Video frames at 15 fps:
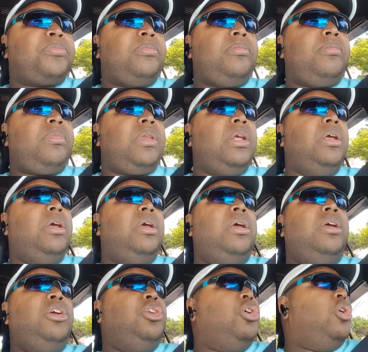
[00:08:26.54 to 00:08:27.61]

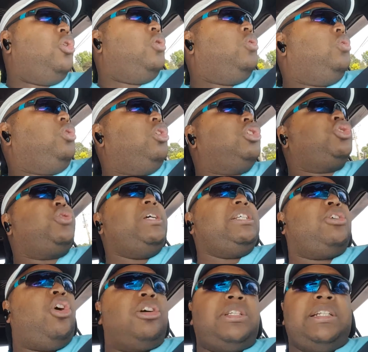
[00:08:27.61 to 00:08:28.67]
your trees causing
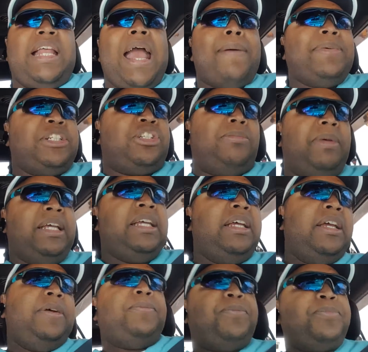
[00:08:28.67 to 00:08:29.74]
damage to me
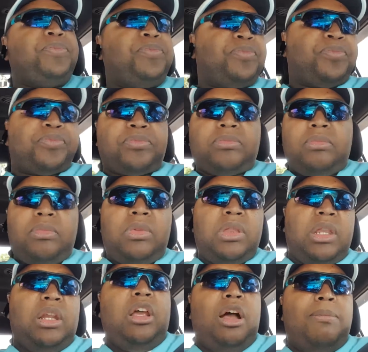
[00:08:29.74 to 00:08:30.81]
on my
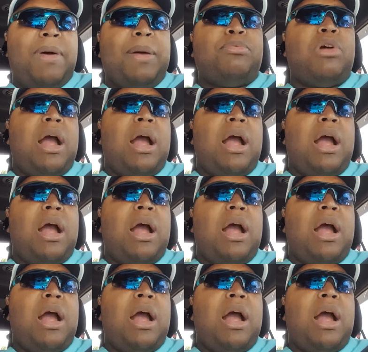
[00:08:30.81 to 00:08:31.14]
property.